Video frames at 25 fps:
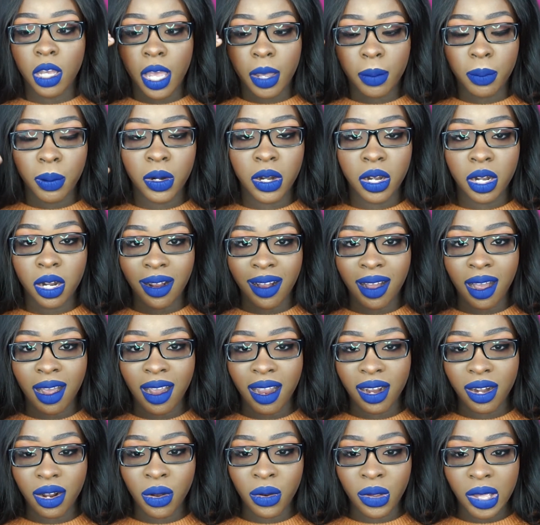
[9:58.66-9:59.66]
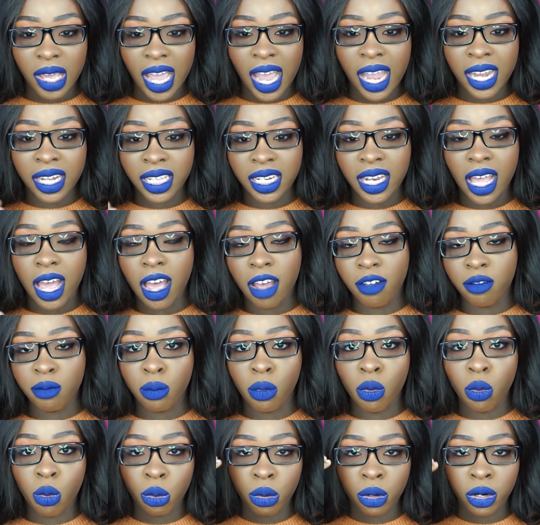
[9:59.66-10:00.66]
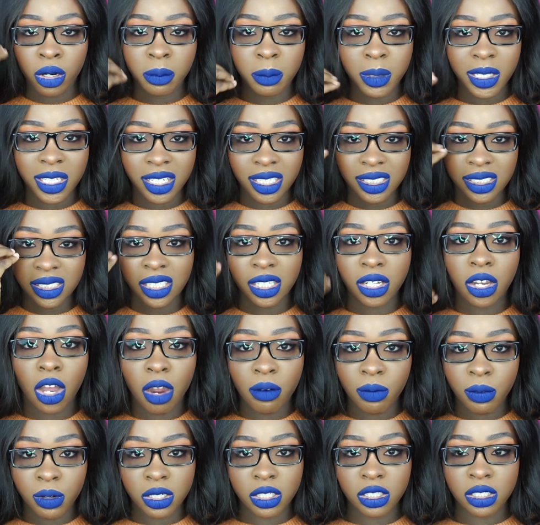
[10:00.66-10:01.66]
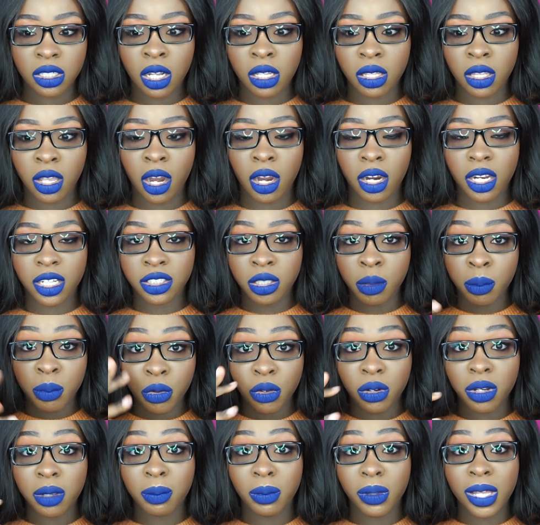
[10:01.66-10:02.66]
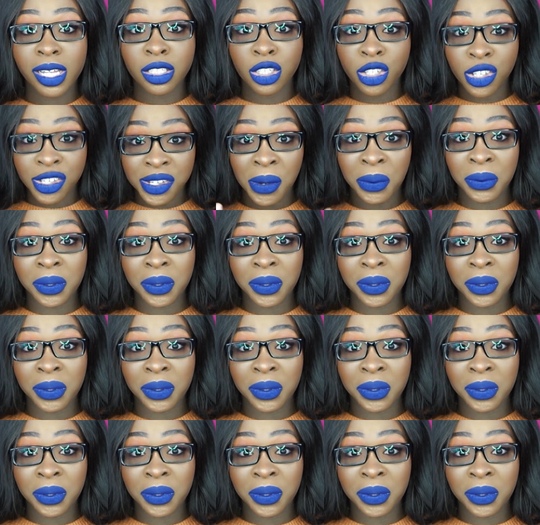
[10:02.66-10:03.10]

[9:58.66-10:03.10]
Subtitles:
put it on. Okay, I need to have more because the coverage is not there. Because it's so